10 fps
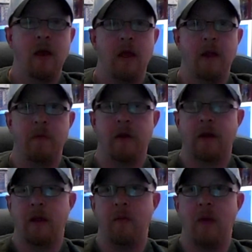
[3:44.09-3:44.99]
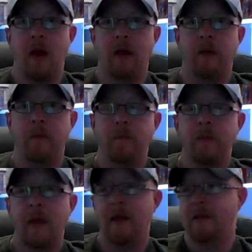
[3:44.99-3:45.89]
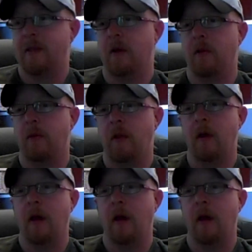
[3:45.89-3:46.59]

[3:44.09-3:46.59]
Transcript: and I'm not gonna get back until